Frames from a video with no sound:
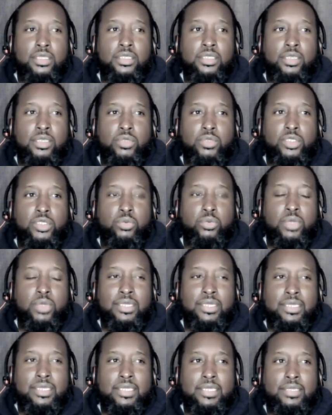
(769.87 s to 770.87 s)
she was
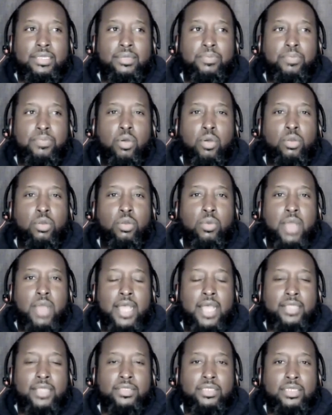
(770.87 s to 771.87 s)
really
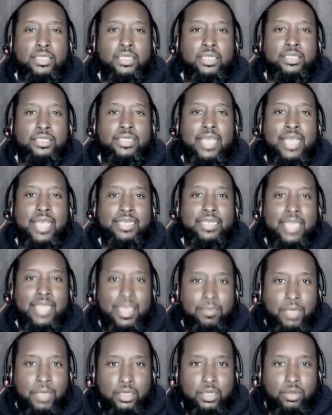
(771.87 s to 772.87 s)
polarizing and
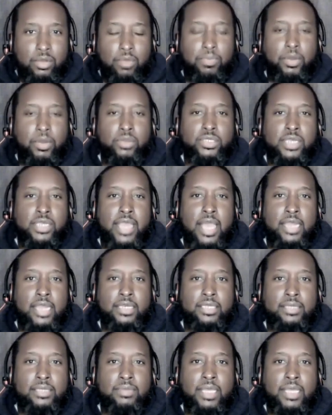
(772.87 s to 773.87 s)
dynamic. Her
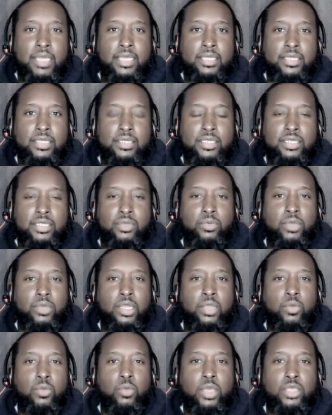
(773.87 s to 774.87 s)
personality, man, she could
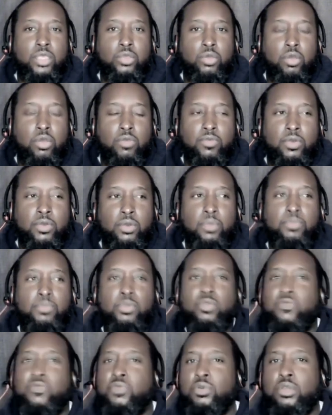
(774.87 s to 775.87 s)
really win you over.
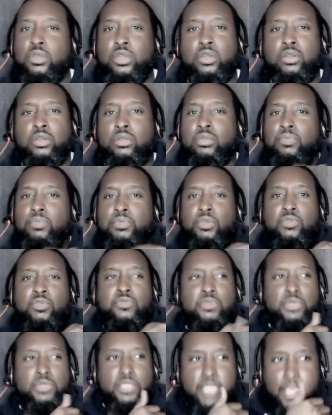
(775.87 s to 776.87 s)
Beautiful girl,
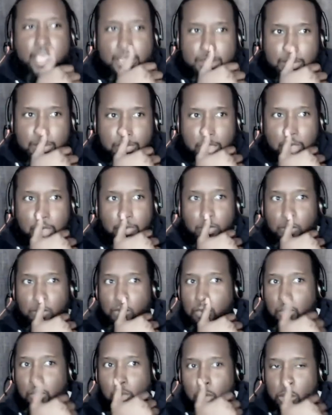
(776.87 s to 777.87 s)
beautiful, sexy, but
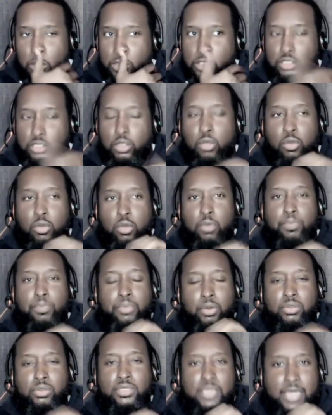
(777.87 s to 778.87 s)
more so her
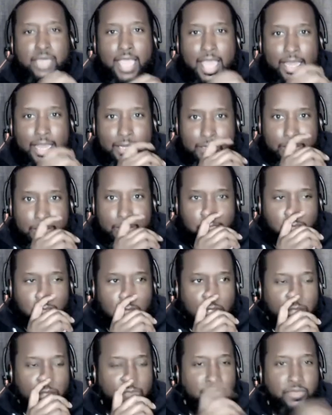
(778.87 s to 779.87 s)
personality.
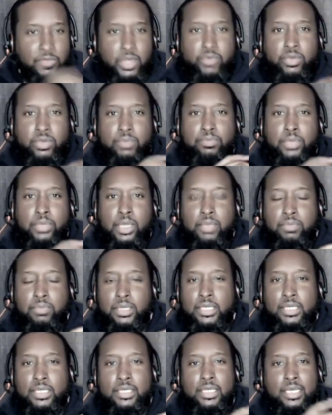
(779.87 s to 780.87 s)
Very
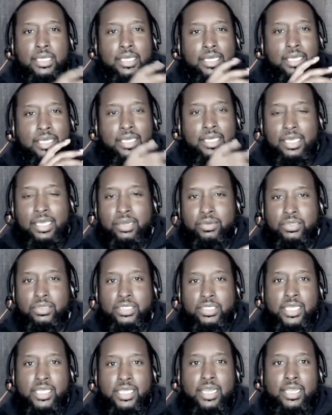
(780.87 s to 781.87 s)
bubbly,
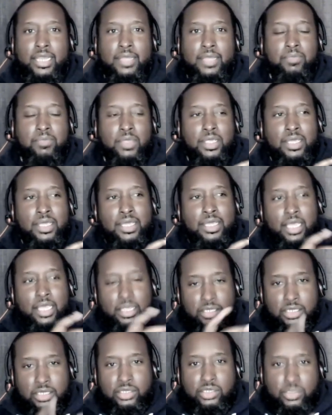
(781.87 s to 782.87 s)
energetic,
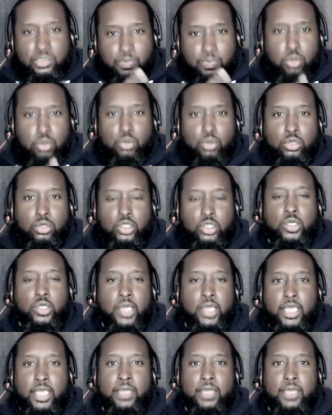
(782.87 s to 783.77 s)
and she just pulled you